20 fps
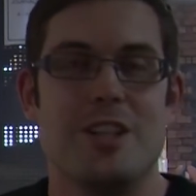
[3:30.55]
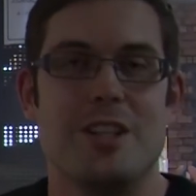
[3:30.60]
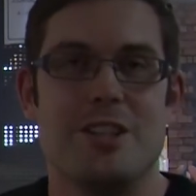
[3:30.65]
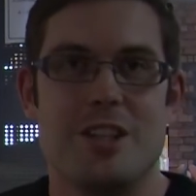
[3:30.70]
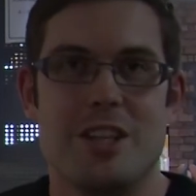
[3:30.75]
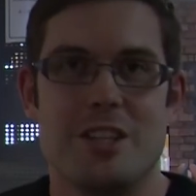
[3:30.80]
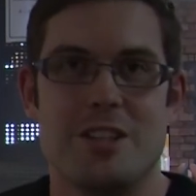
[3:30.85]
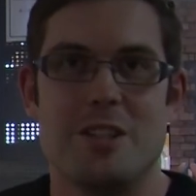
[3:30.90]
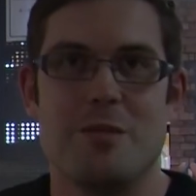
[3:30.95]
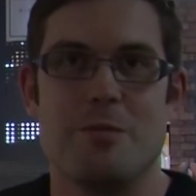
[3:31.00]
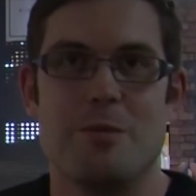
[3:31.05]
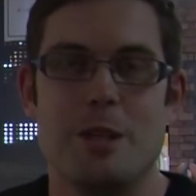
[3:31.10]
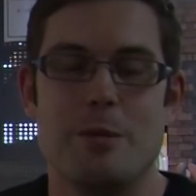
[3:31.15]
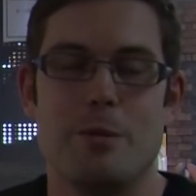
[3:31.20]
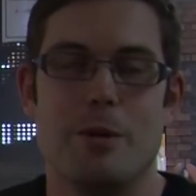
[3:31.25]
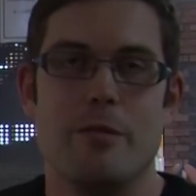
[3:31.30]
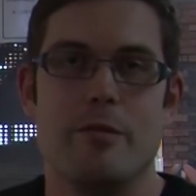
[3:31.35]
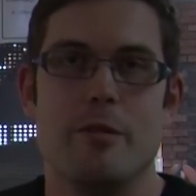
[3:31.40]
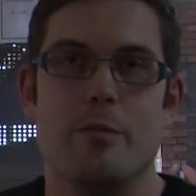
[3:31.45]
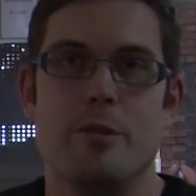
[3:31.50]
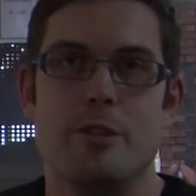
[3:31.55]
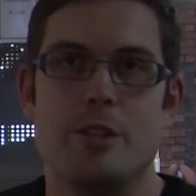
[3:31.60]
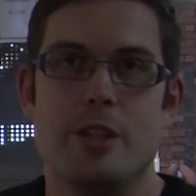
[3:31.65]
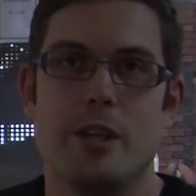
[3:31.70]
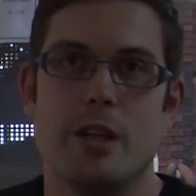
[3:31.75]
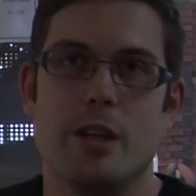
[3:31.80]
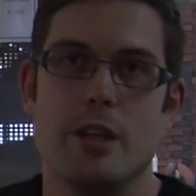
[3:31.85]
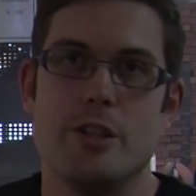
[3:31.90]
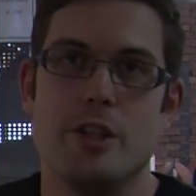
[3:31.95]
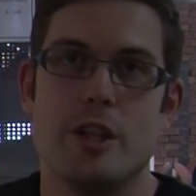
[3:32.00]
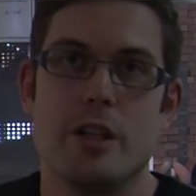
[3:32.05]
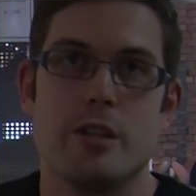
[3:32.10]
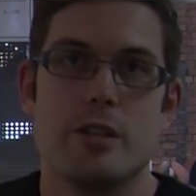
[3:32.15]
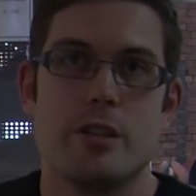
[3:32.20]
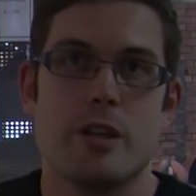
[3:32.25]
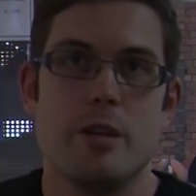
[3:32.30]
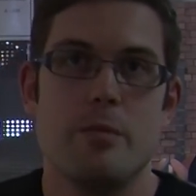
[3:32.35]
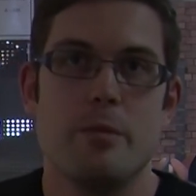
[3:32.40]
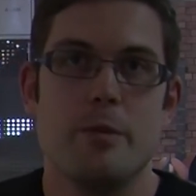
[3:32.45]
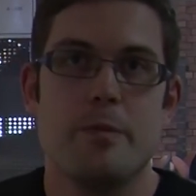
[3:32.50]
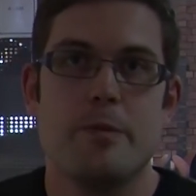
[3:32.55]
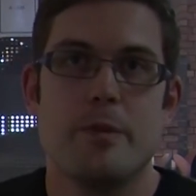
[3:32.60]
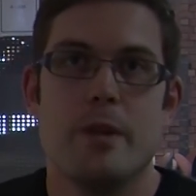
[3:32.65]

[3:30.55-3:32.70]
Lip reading: testing people of a particular genotype.